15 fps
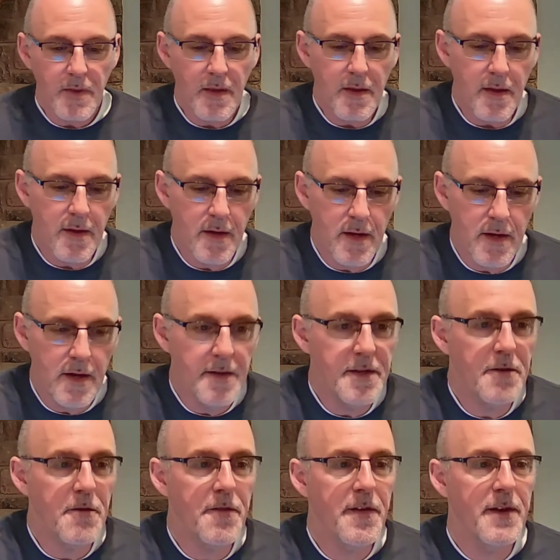
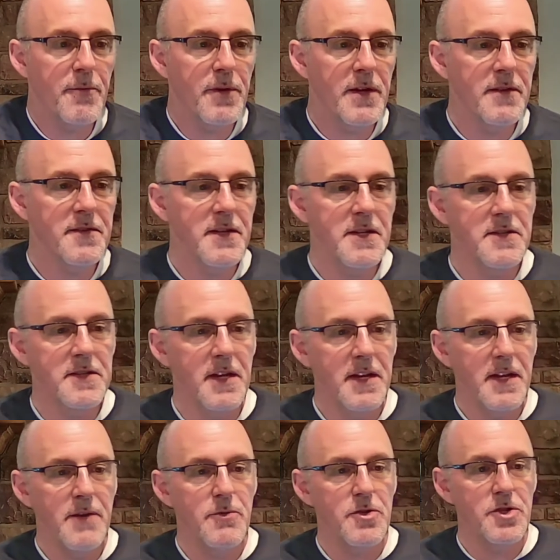Another thing we can see is that
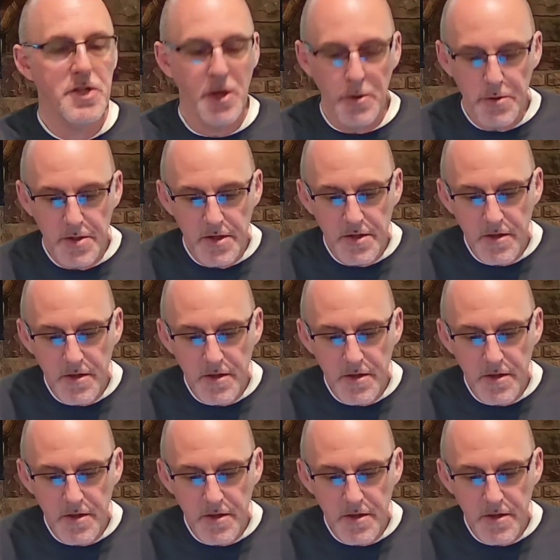he was chosen